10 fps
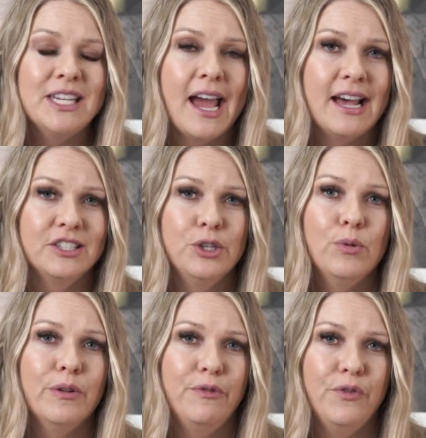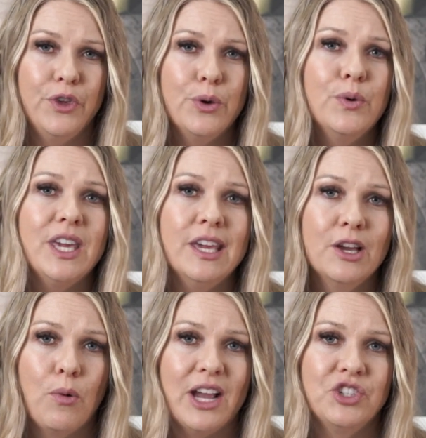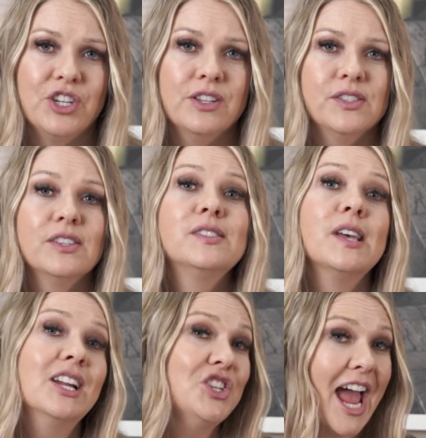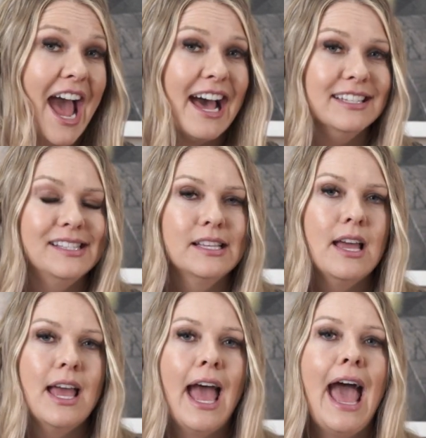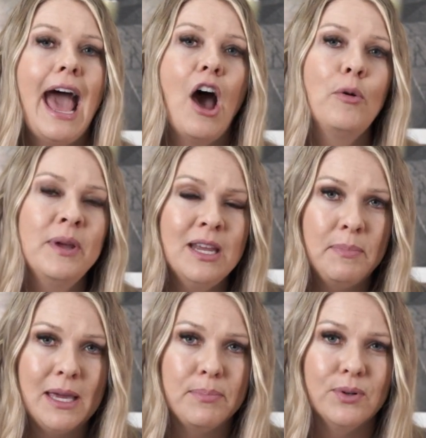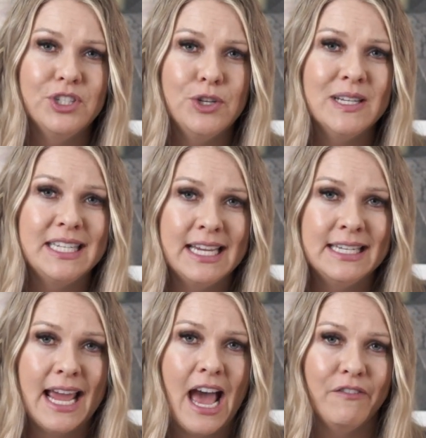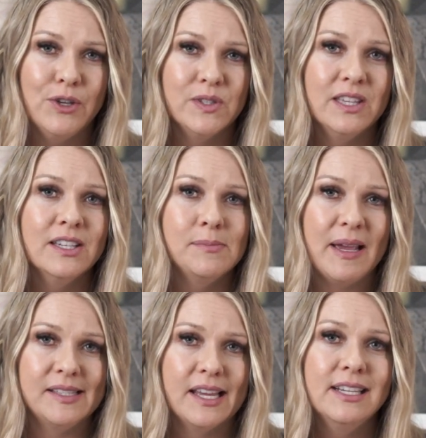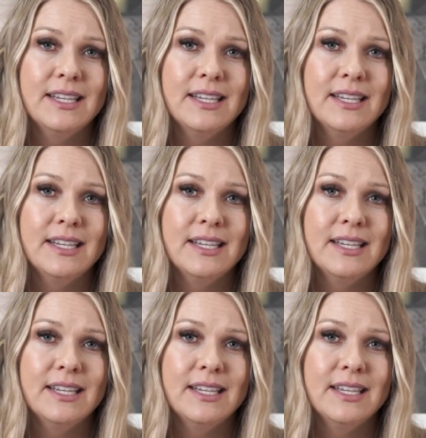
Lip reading: to ask you a few key questions, such as, how many people do you intend to have using the space at a